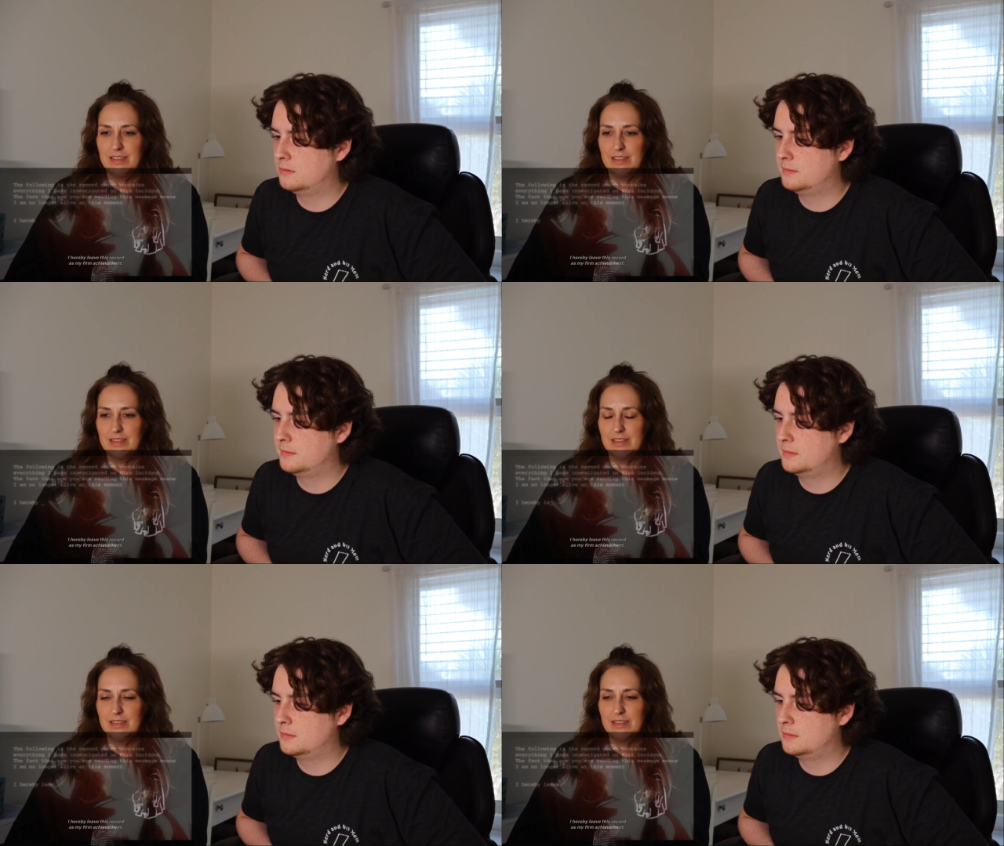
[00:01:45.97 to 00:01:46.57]

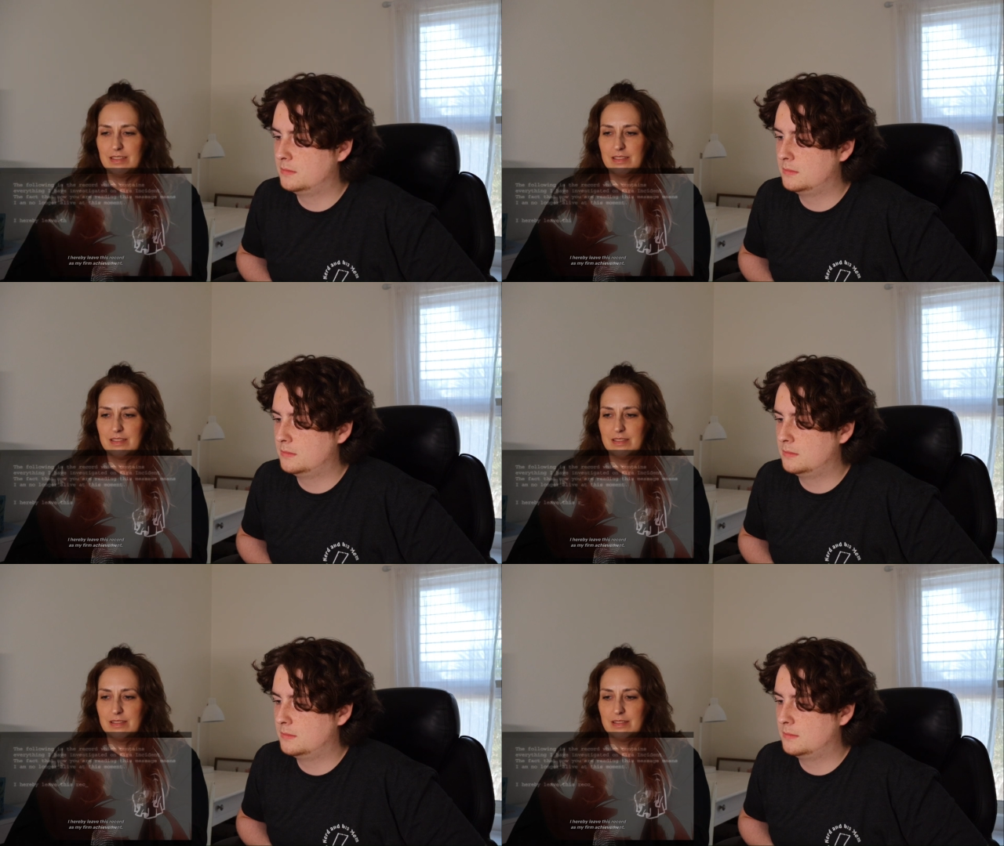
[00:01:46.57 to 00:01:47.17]

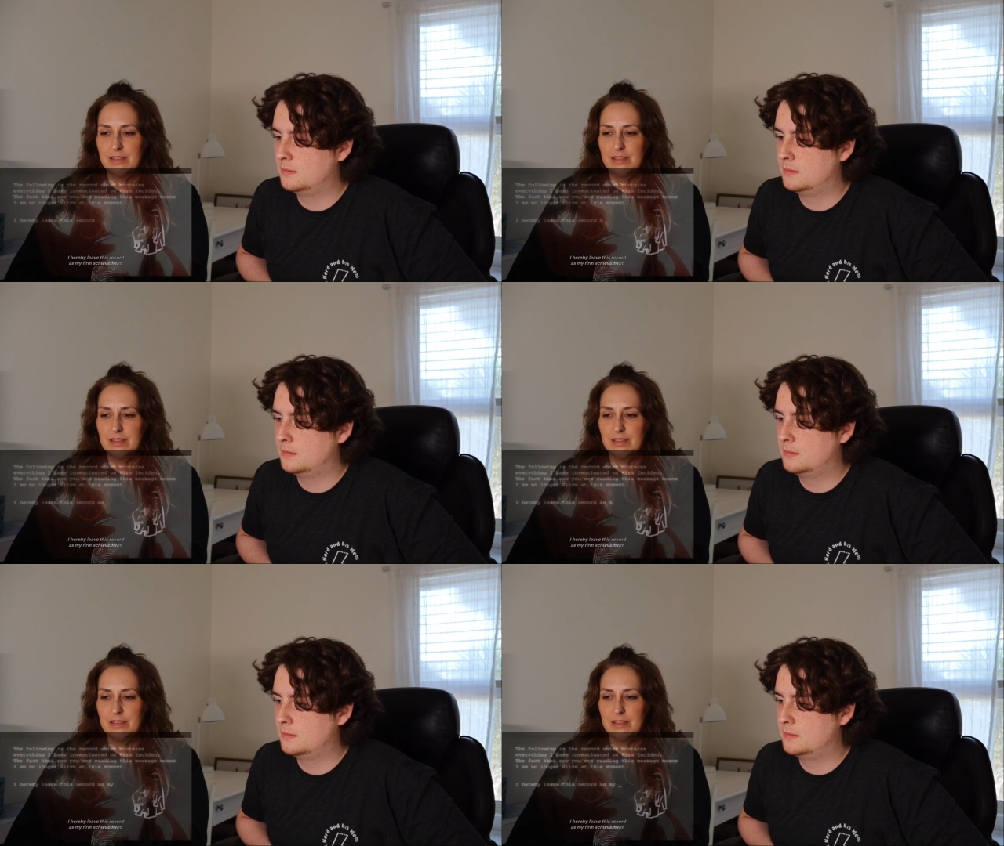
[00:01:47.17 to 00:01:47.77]

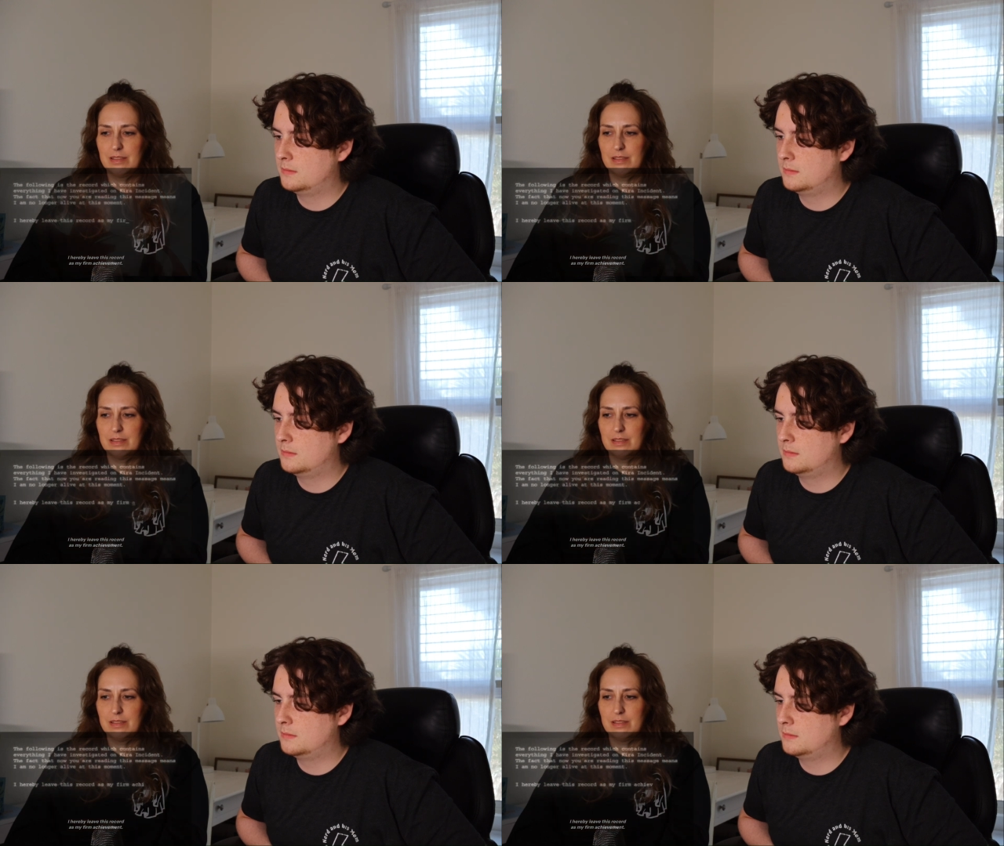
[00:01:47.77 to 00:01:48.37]

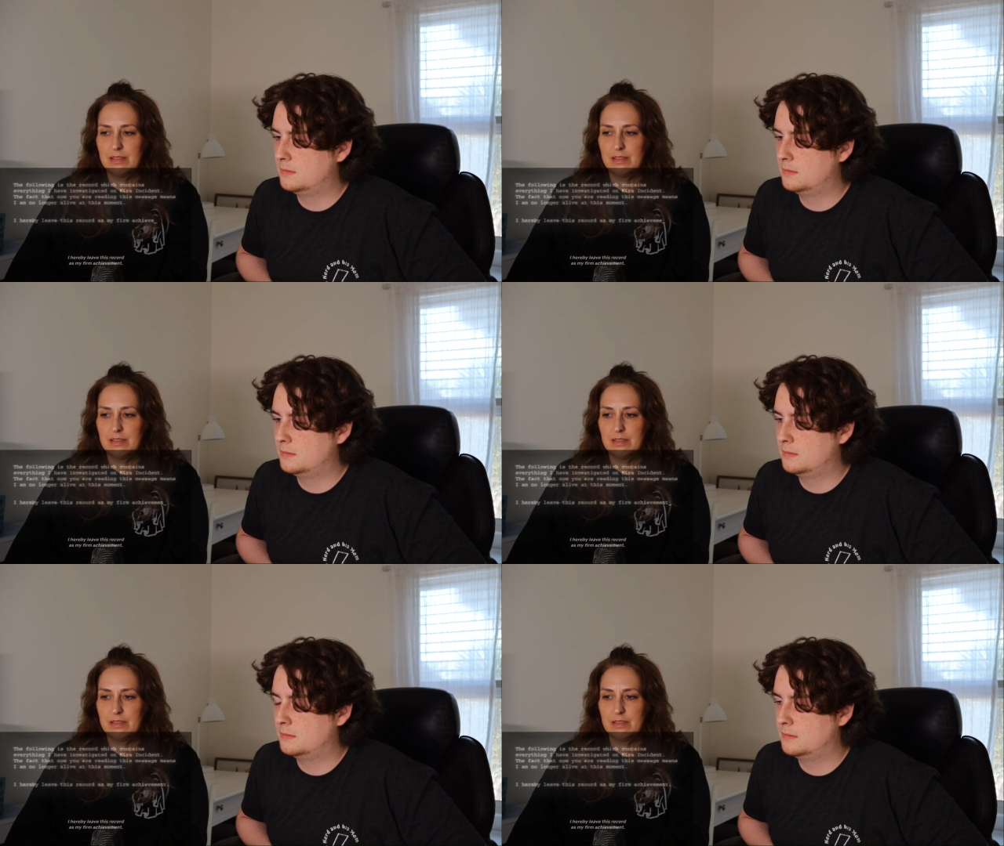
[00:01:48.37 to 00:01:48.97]

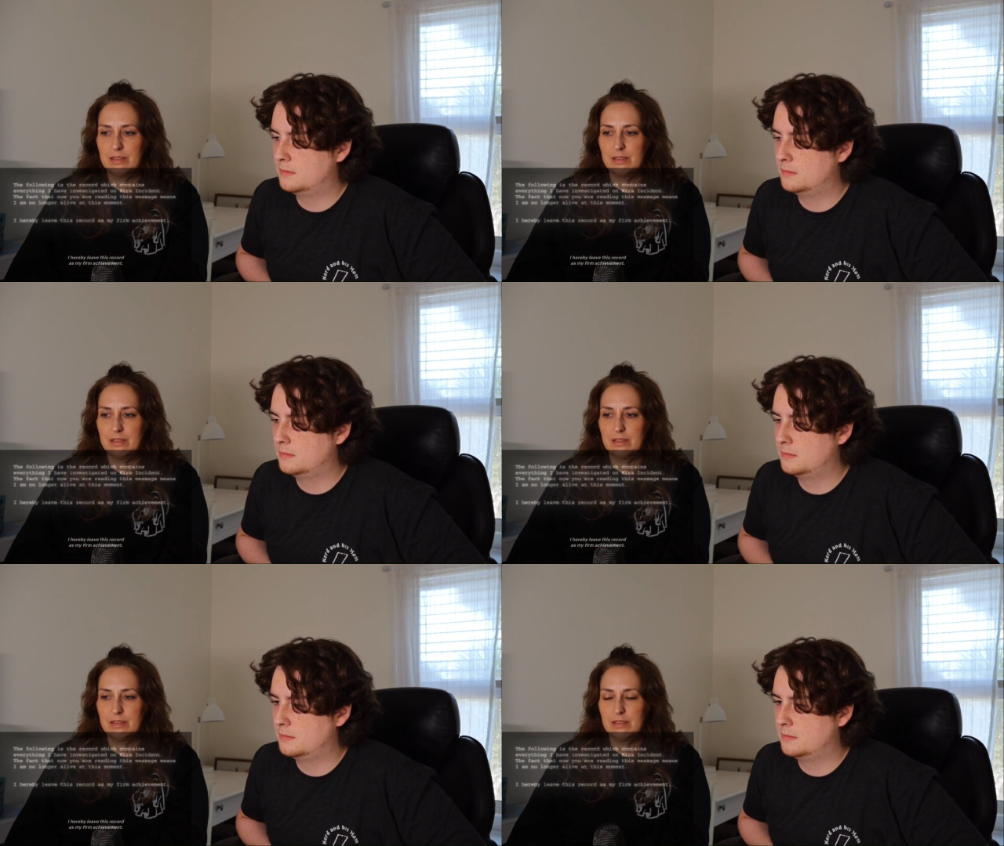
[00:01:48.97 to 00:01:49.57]

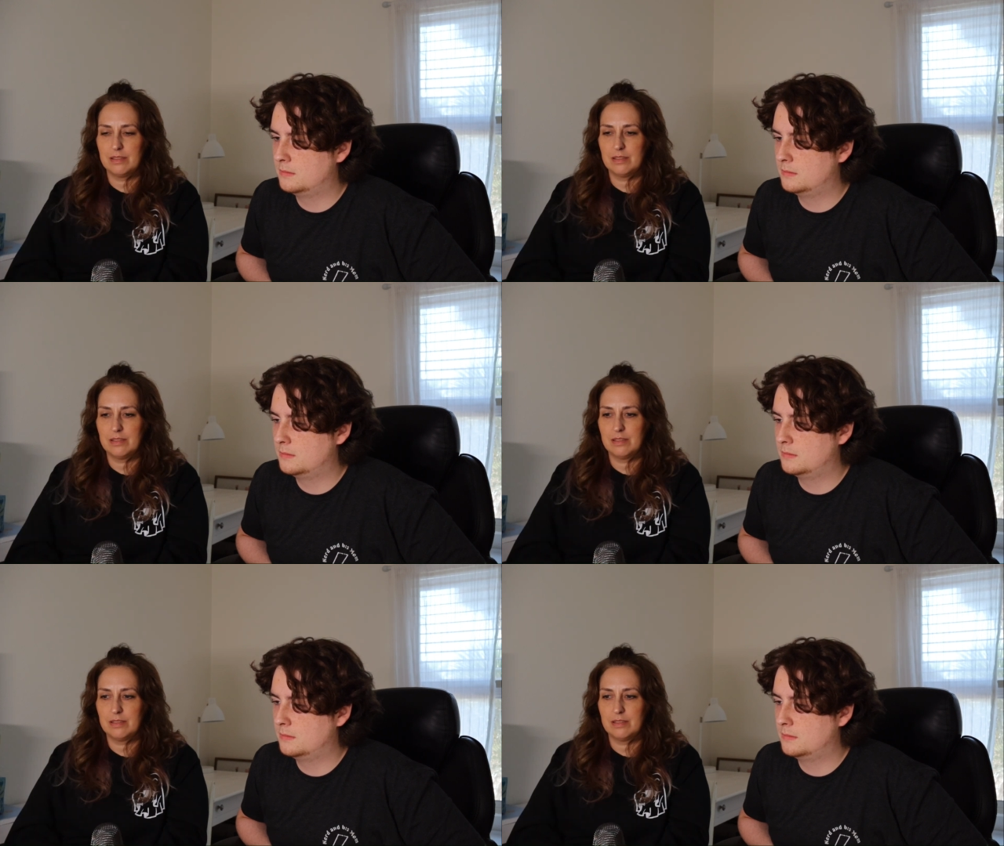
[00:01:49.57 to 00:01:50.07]
(silence)